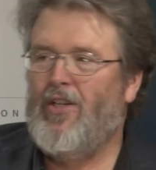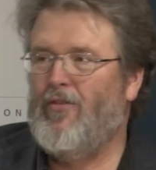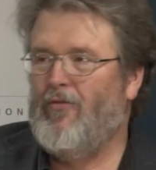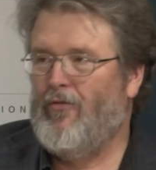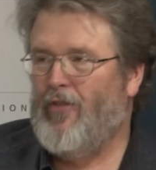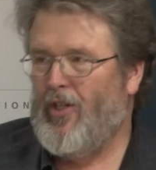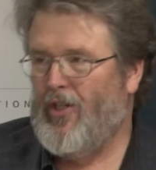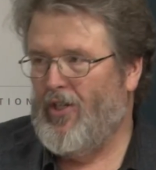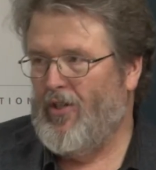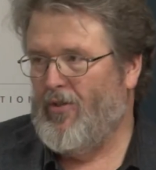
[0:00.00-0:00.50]

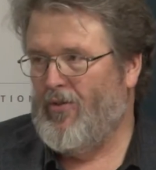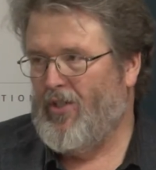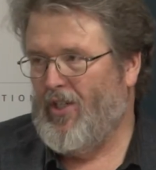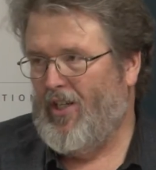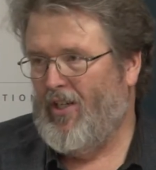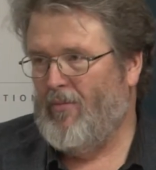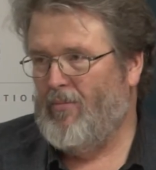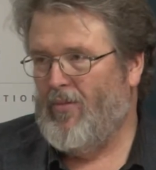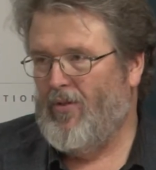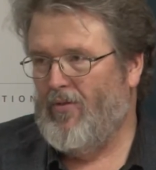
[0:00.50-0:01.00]
didn't
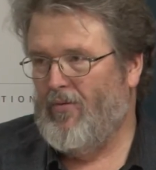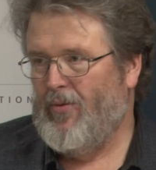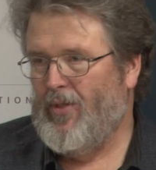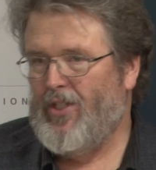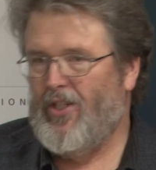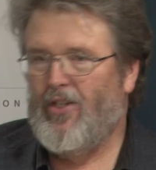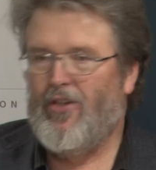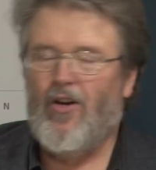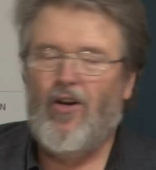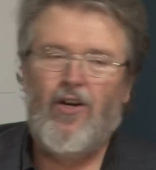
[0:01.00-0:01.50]
videotape,
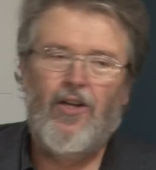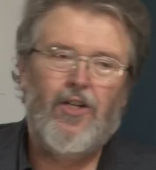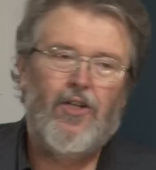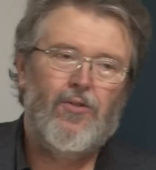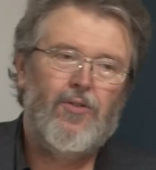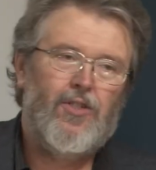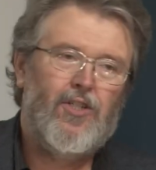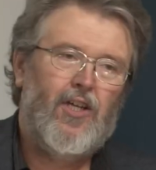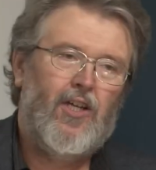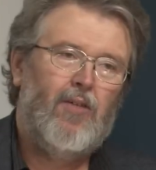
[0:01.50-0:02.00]
we did
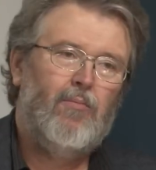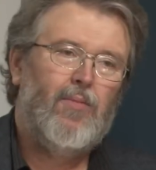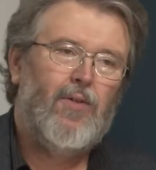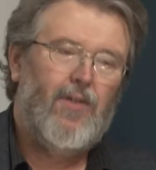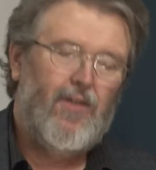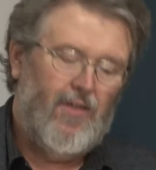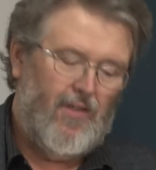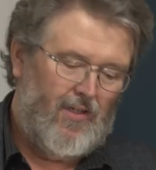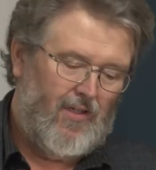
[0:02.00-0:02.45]
audio tape,